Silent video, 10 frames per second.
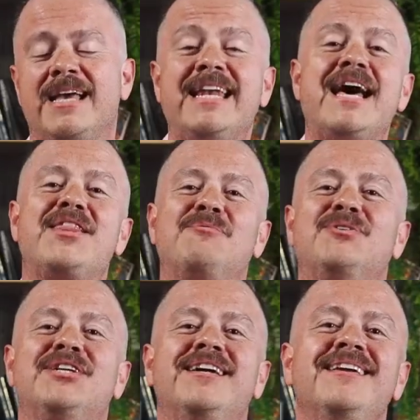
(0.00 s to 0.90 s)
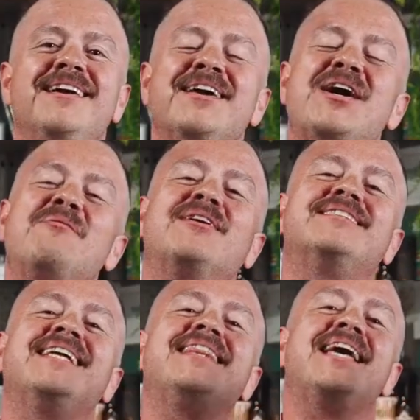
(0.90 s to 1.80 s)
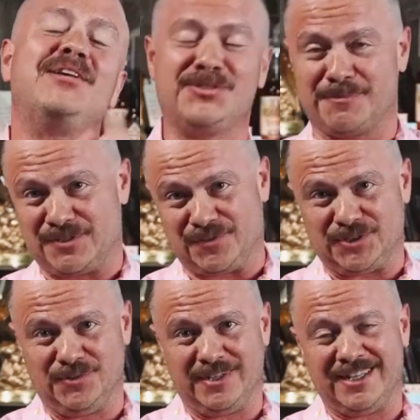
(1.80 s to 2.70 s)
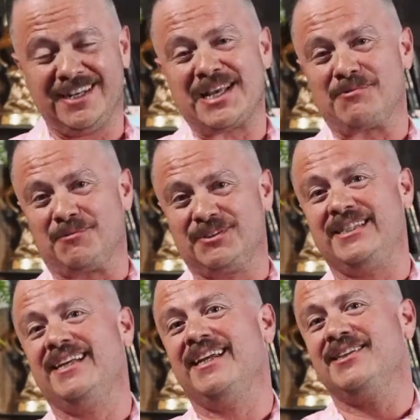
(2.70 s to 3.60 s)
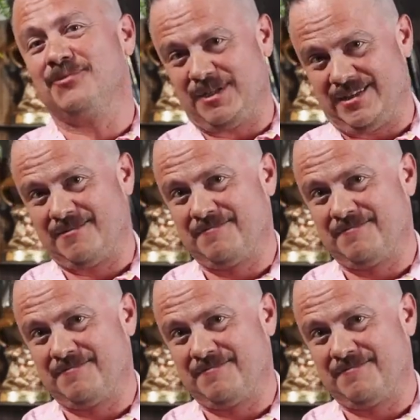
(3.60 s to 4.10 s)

And now that we're done, I want to say thank you so much for tuning in, and we will see you again next week.